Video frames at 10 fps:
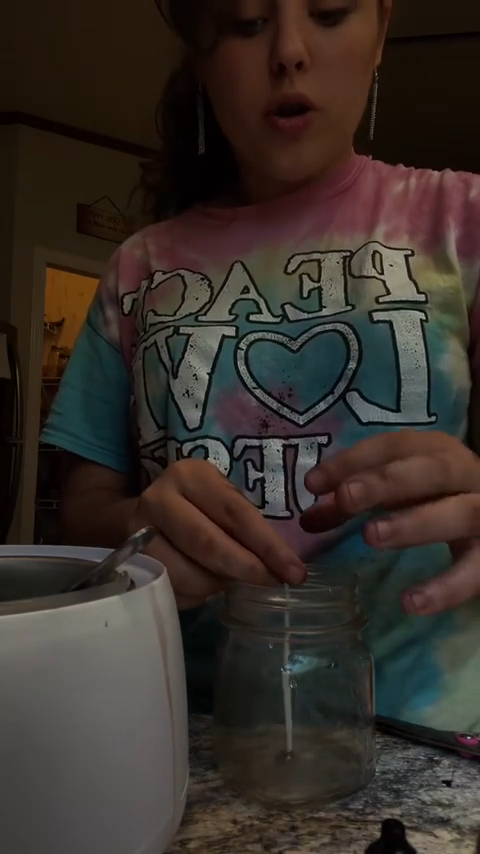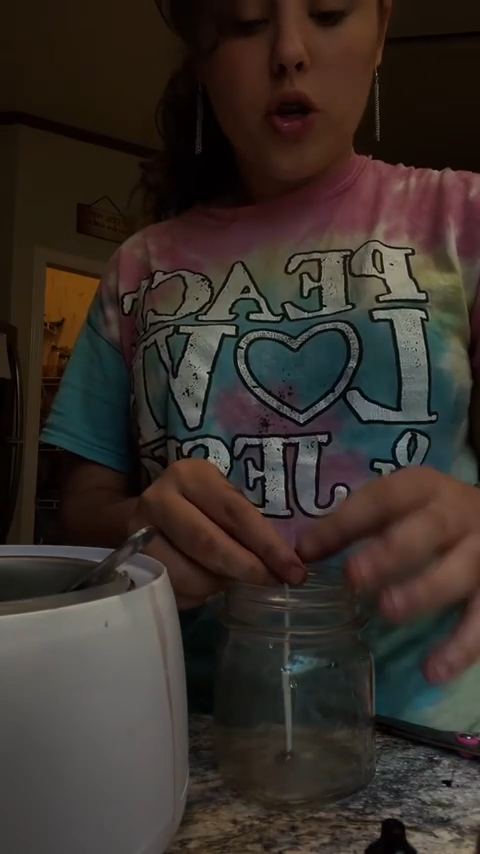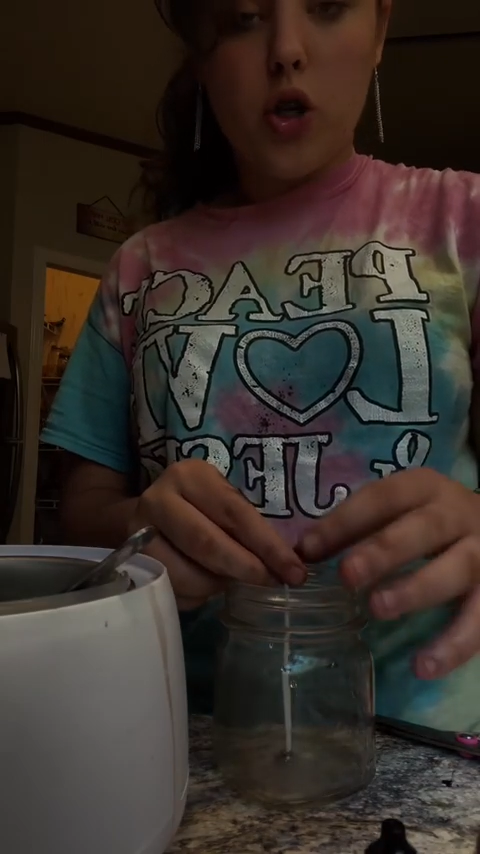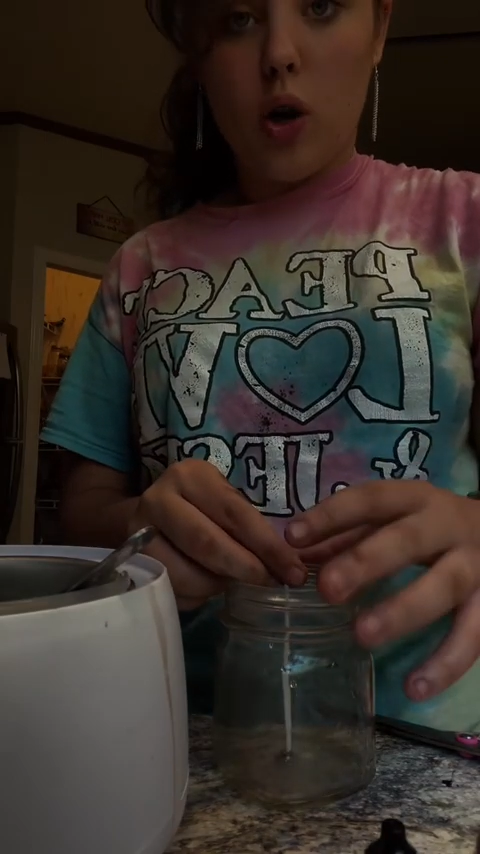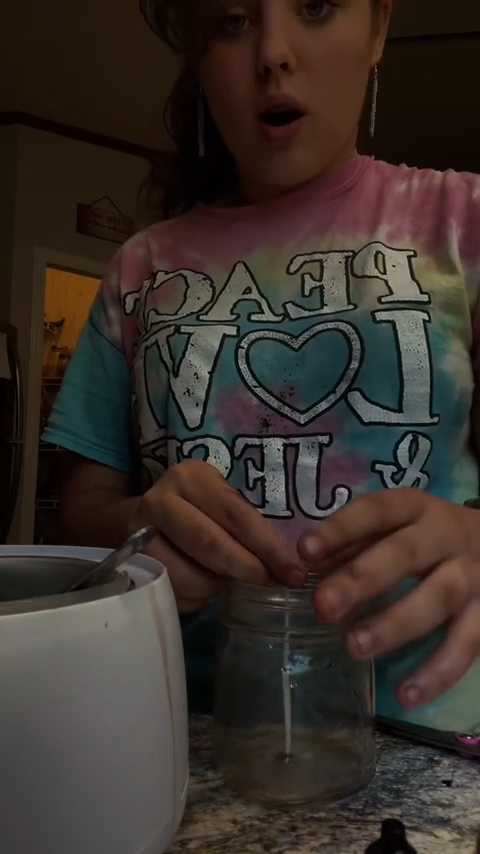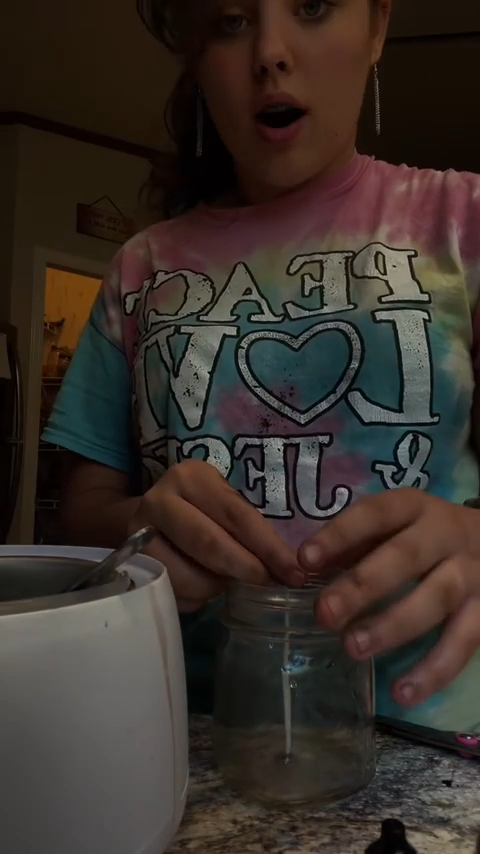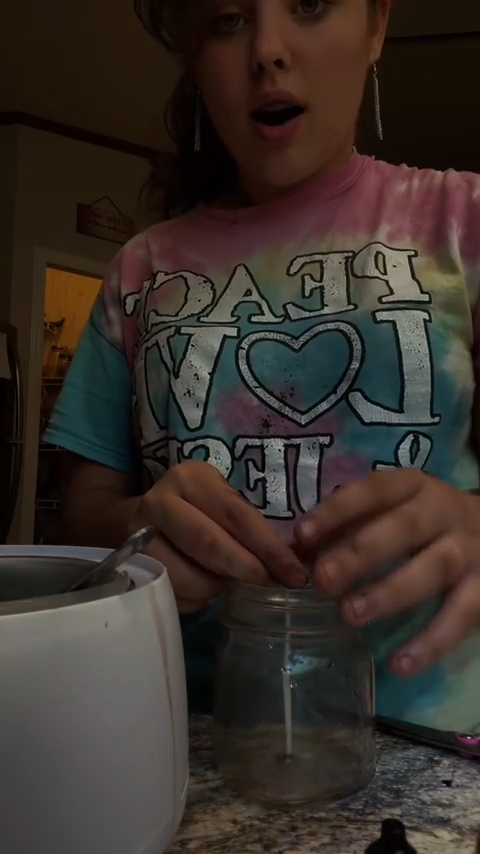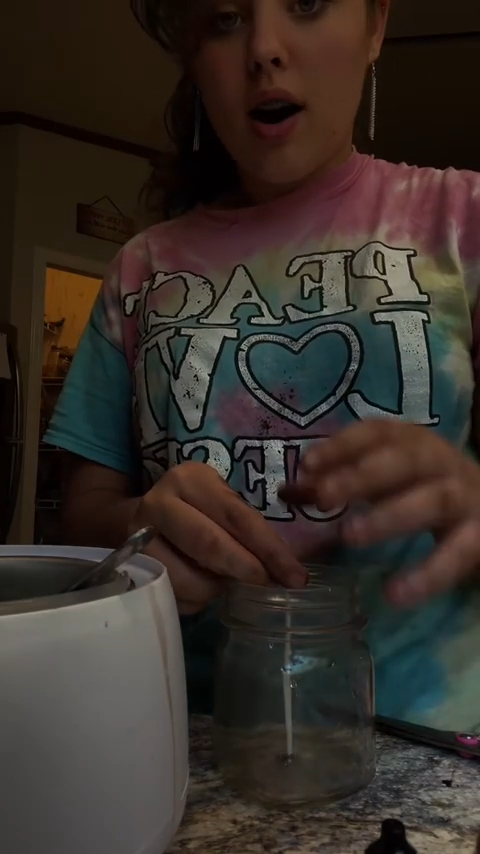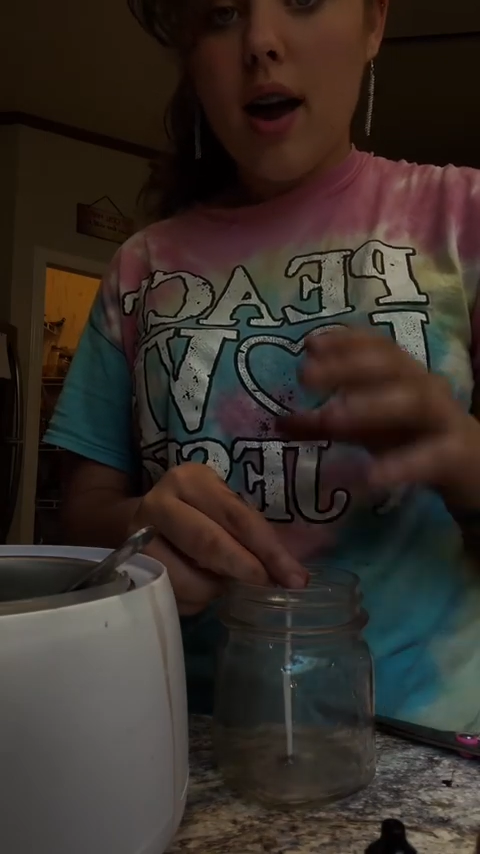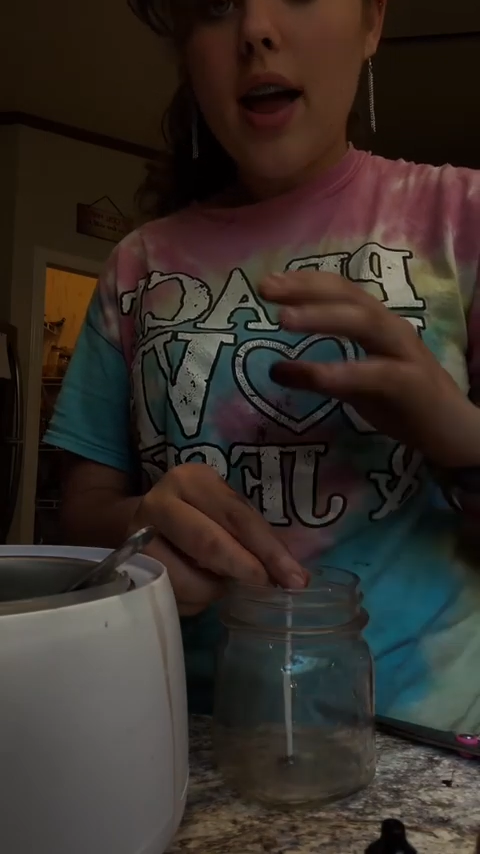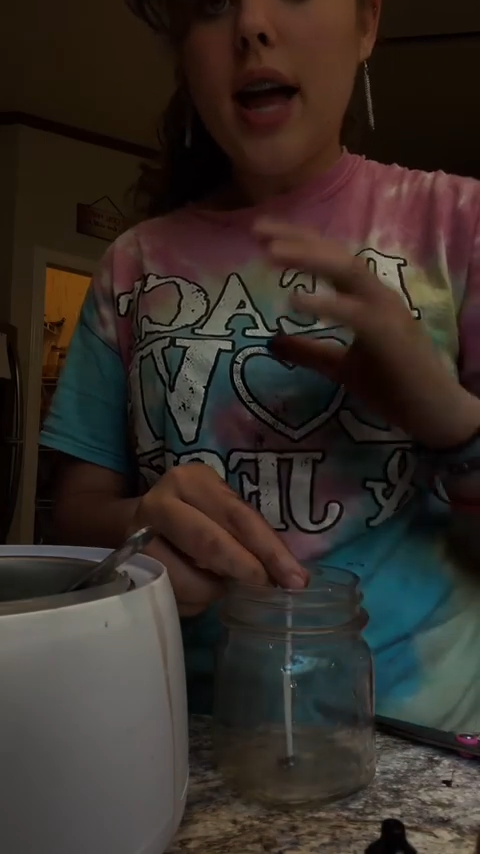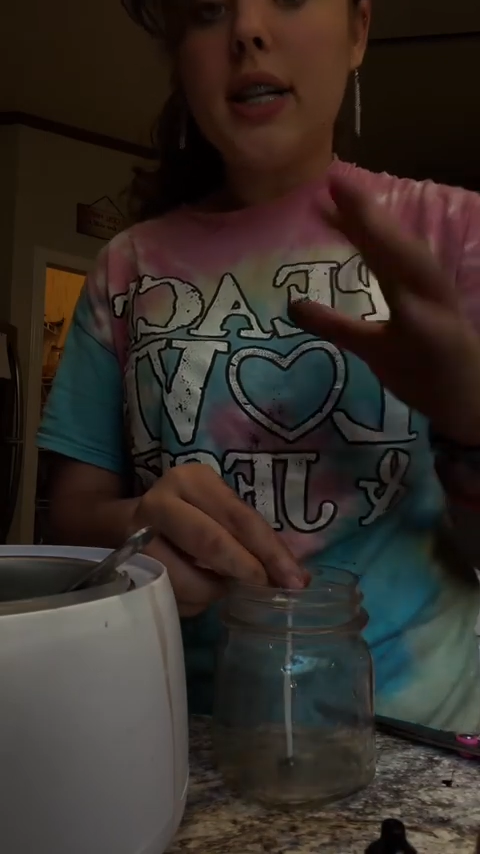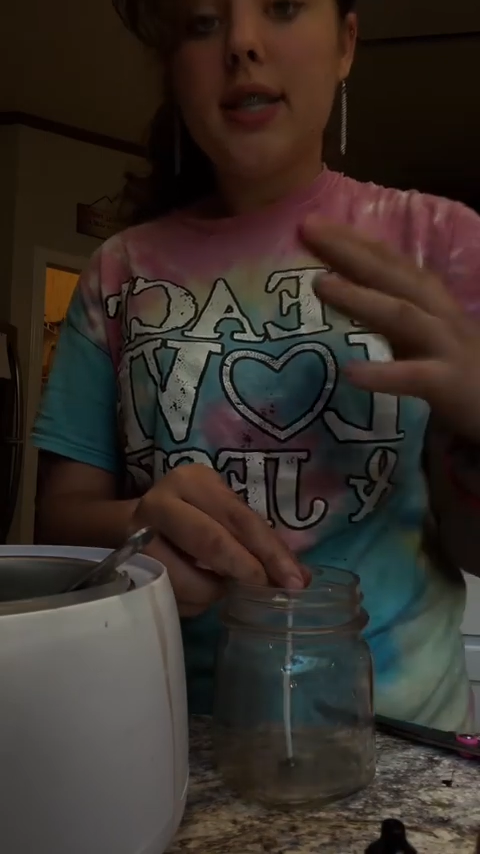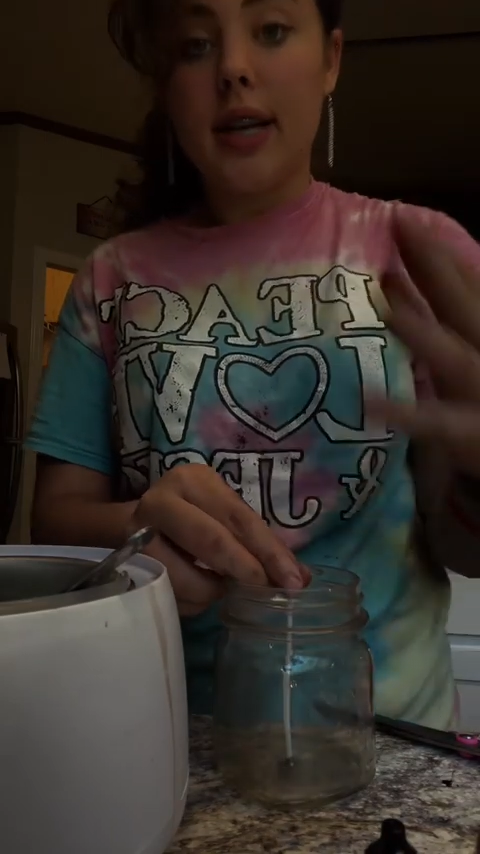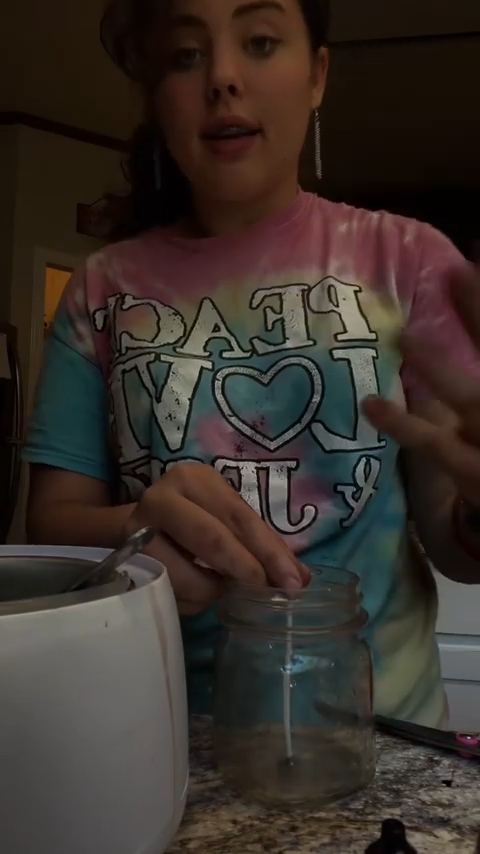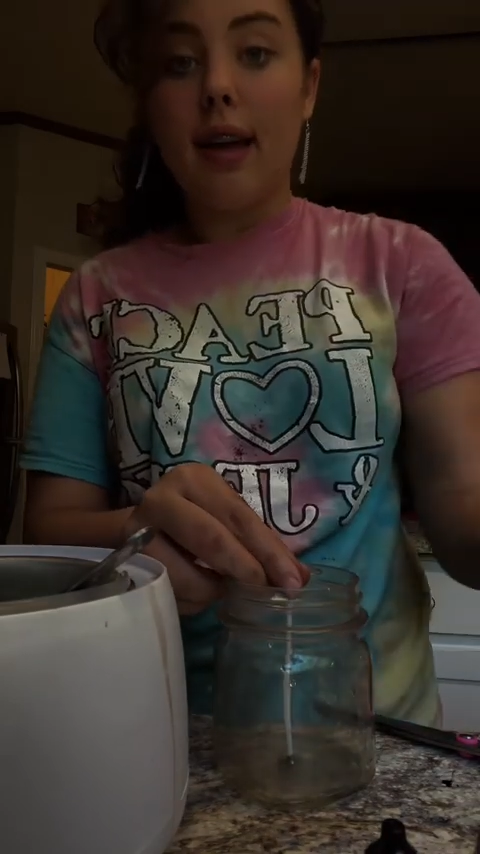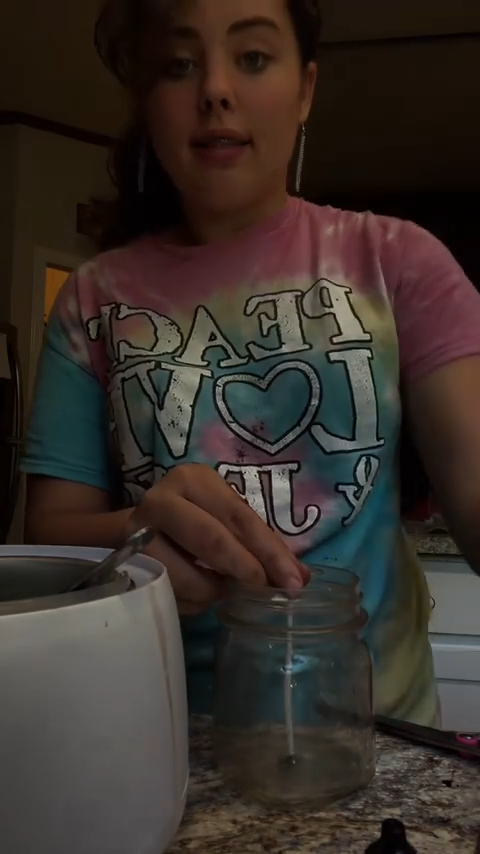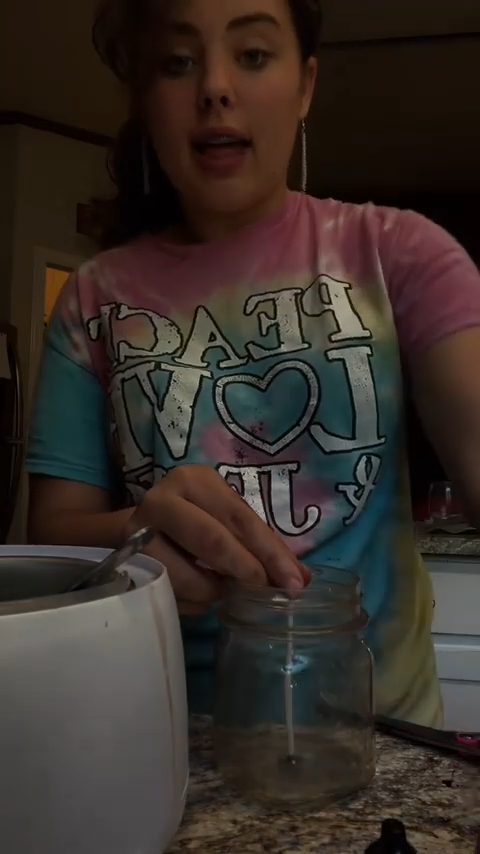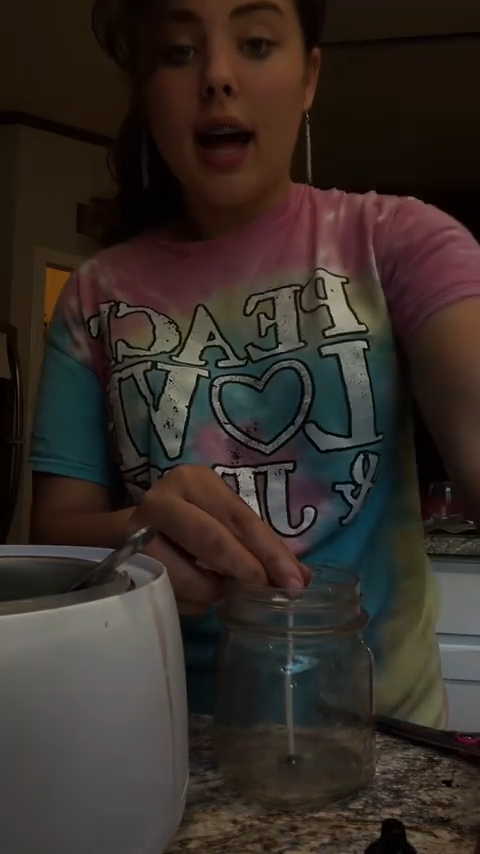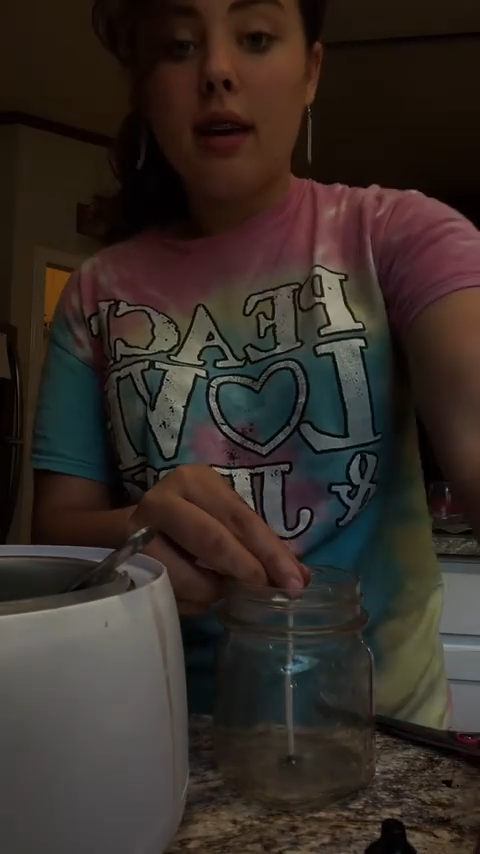jar and stick it like that.